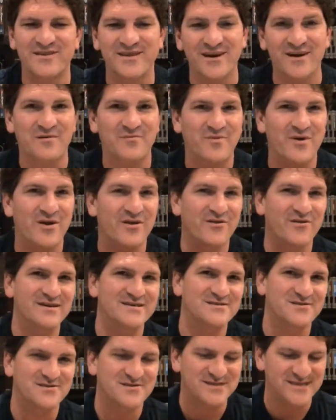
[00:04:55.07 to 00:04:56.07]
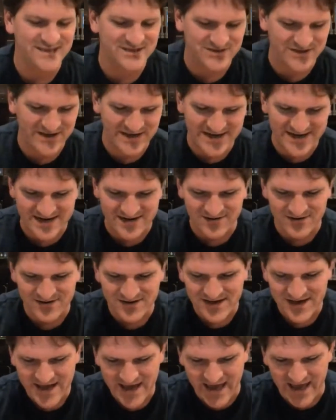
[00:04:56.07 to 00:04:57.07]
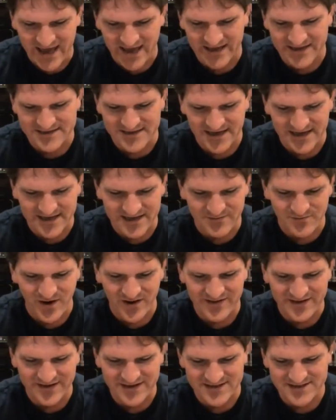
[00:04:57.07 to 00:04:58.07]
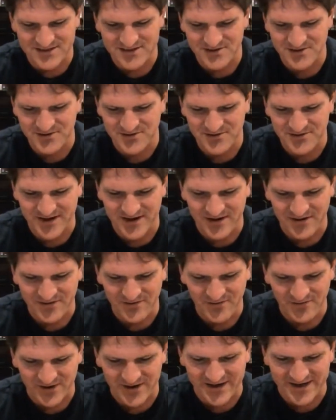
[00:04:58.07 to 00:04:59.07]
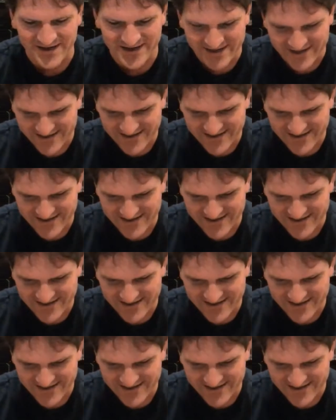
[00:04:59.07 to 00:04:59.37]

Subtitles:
The younger brother I still teach right now, and he brought these to work,